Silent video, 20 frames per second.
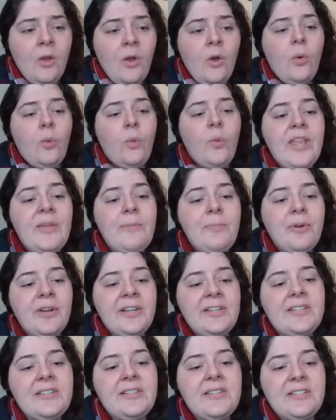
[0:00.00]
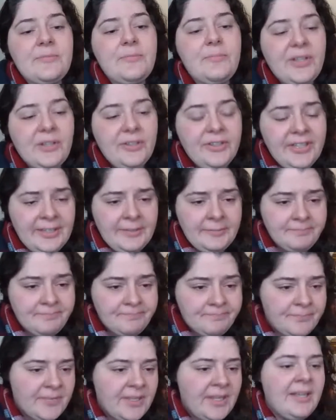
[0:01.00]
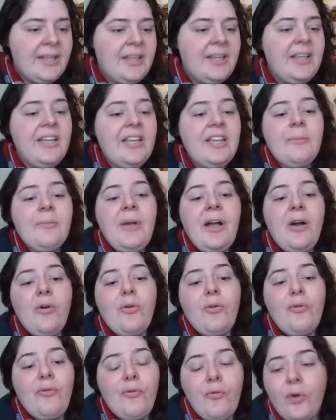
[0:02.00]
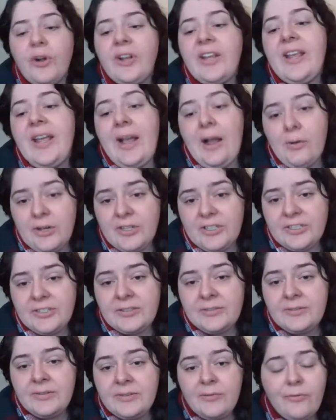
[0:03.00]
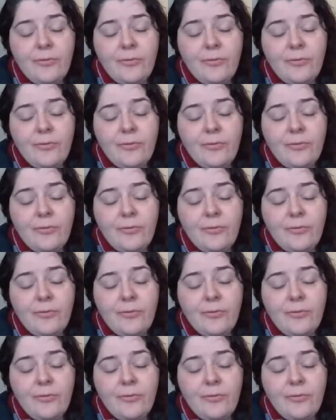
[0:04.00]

We printed this building in about 48 hours.